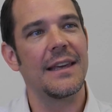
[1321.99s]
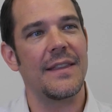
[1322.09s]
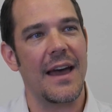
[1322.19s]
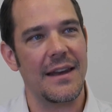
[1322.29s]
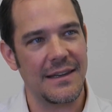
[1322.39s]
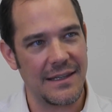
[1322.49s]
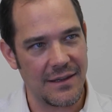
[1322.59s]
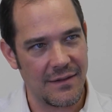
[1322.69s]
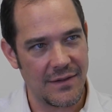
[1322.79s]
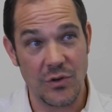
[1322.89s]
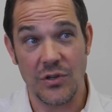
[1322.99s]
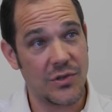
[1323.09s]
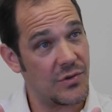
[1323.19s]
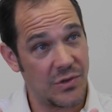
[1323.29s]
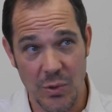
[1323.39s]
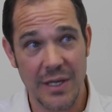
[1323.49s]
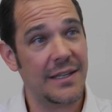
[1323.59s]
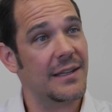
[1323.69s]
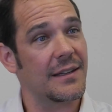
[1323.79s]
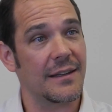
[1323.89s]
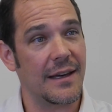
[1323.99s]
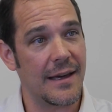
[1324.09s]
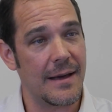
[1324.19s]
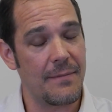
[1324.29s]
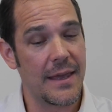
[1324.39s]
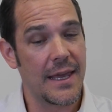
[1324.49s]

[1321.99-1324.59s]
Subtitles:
that you could just do it, because